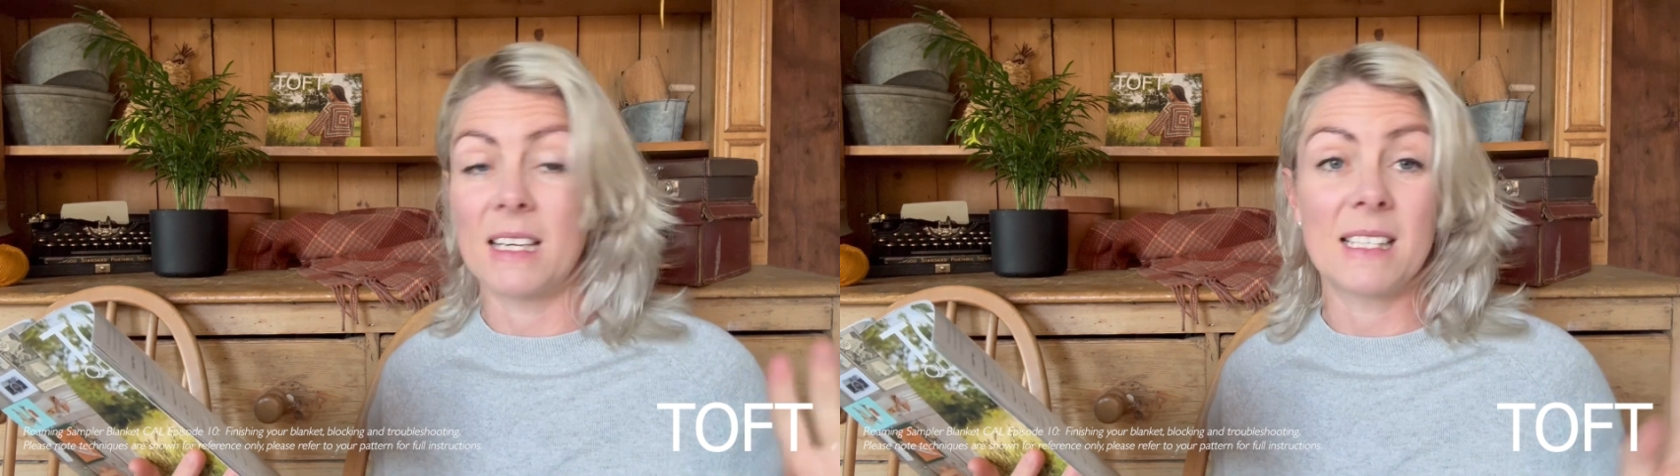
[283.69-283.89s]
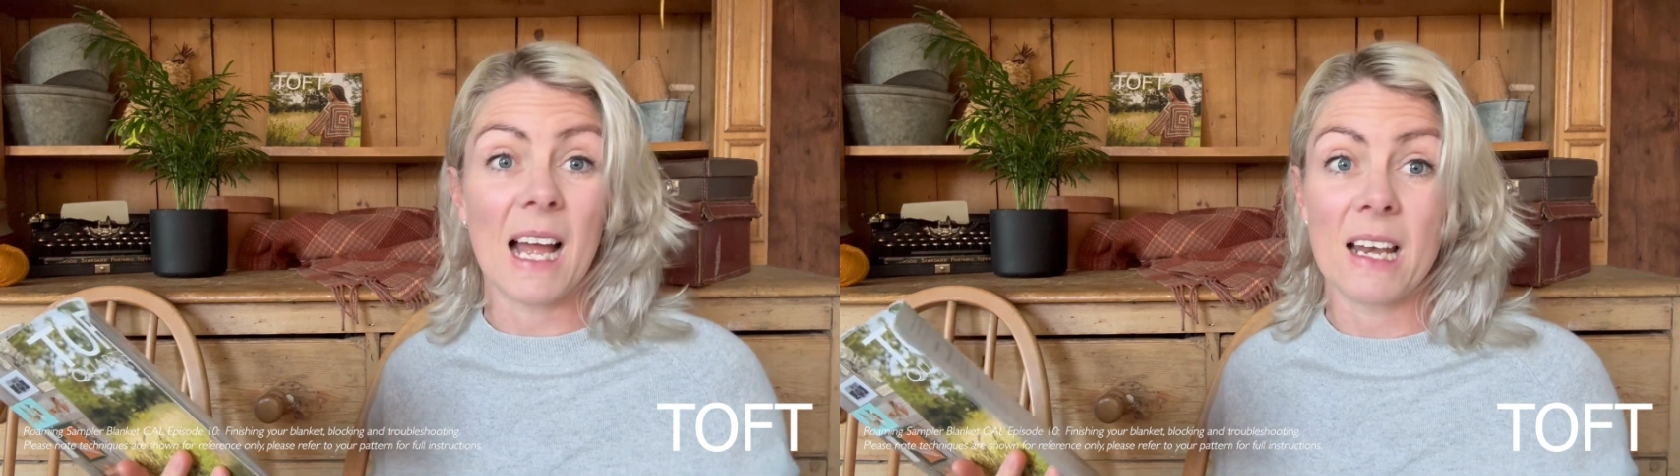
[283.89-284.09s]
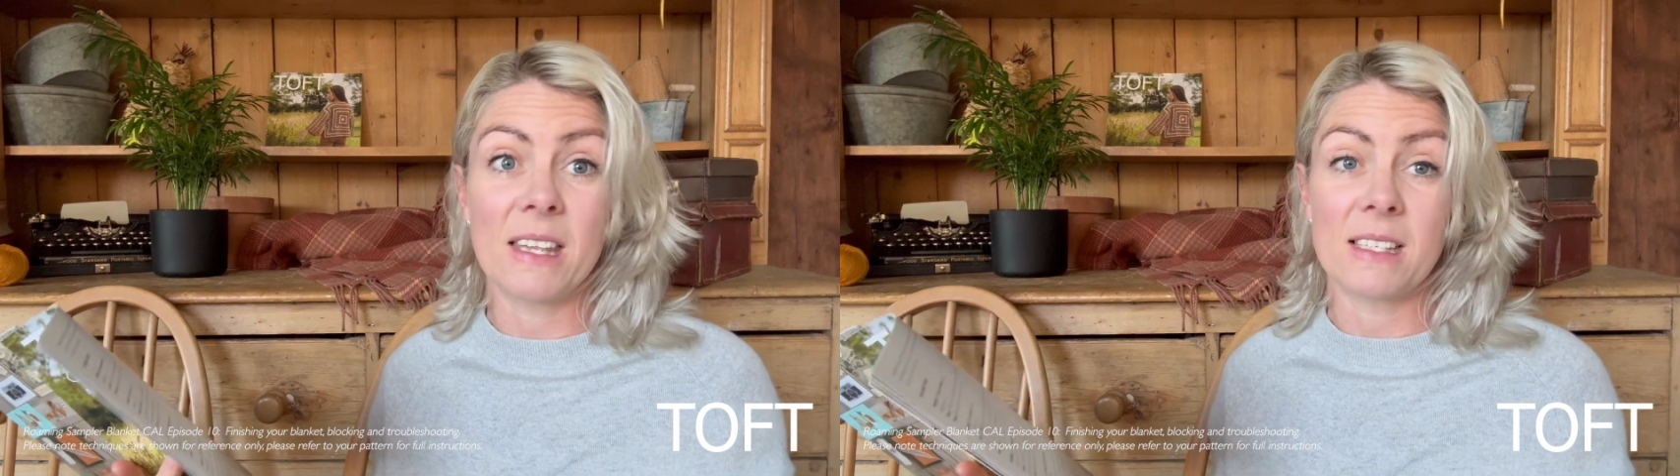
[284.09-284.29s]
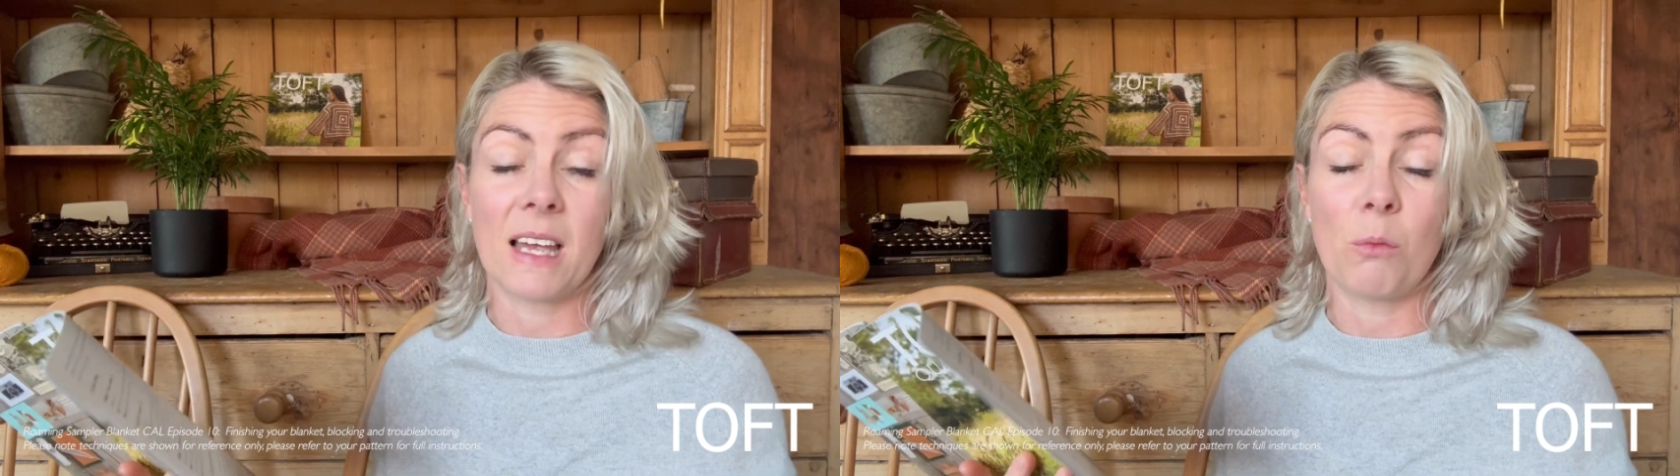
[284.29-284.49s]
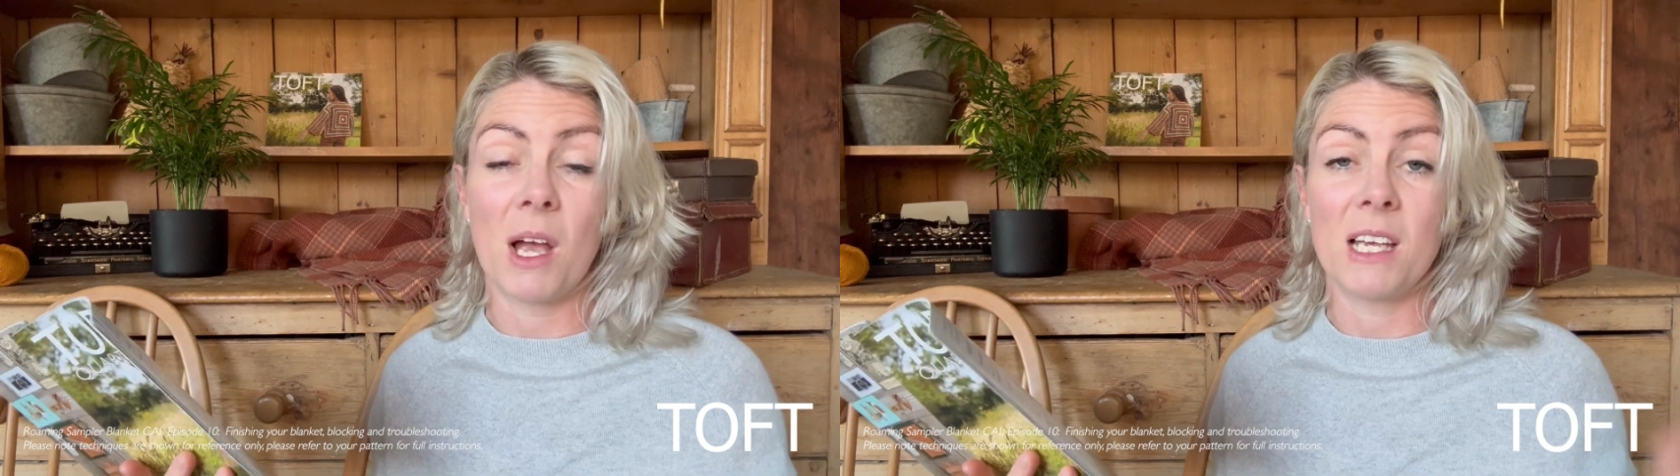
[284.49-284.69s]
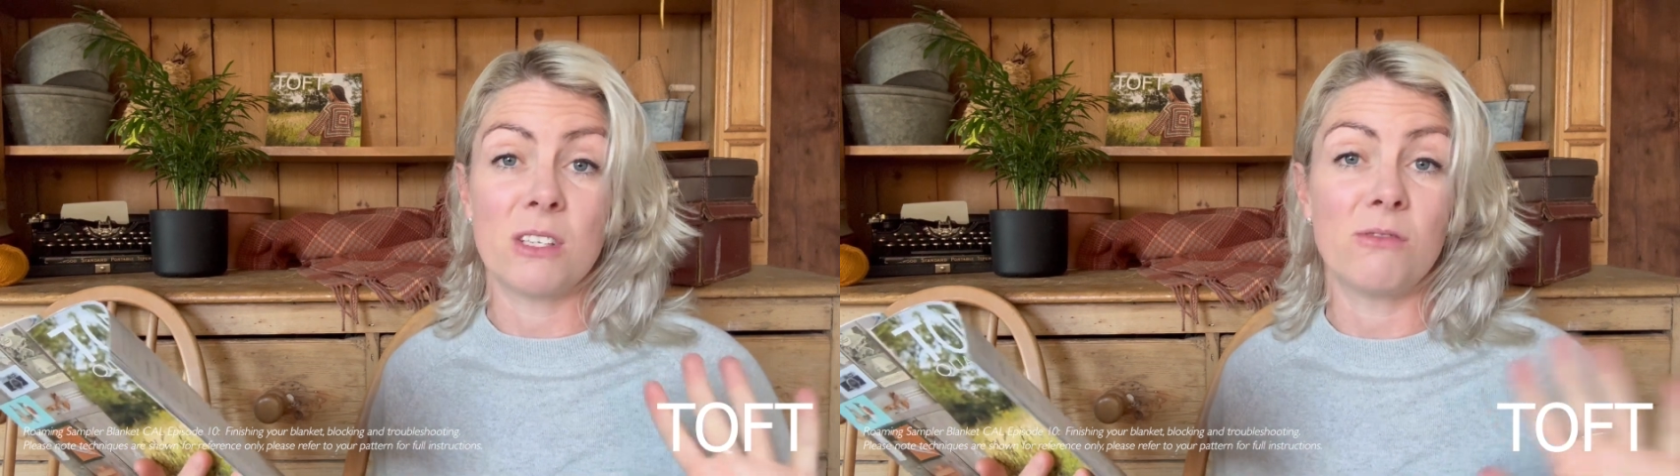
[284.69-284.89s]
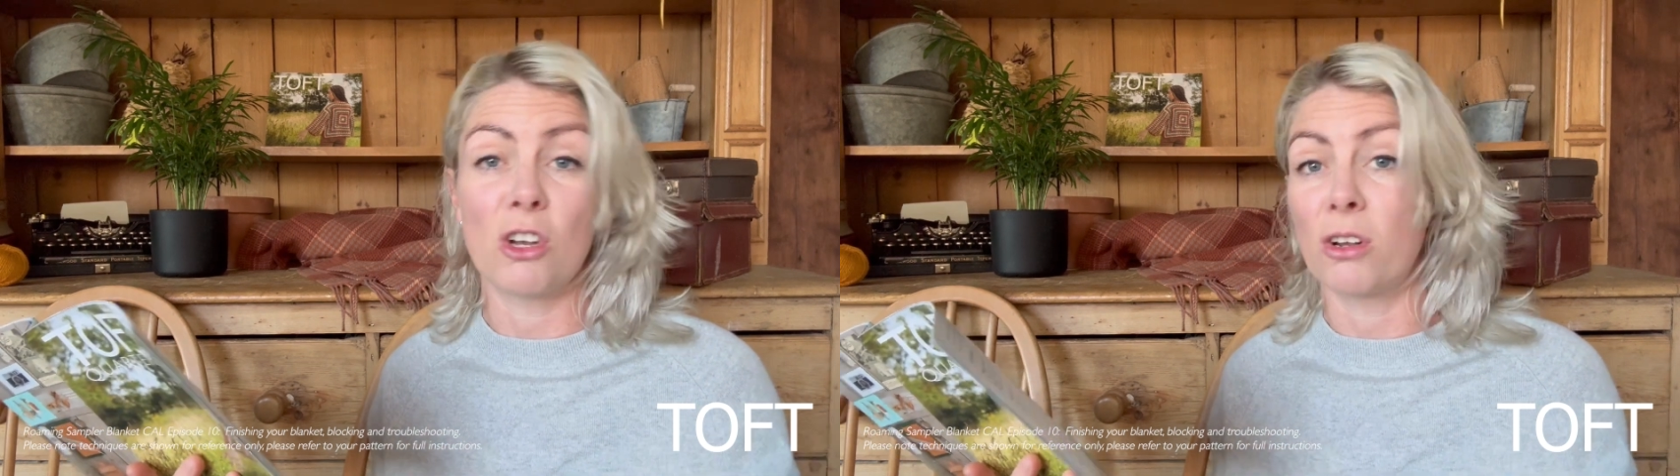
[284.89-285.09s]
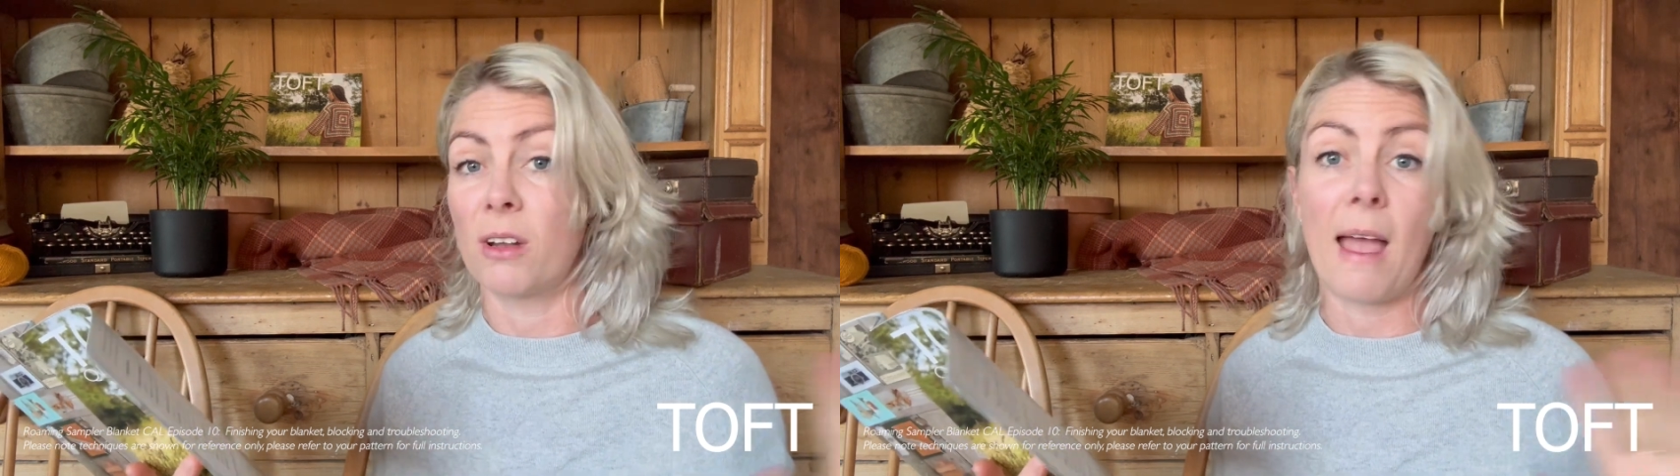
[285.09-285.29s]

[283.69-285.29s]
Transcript: in exactly the same way as you've done on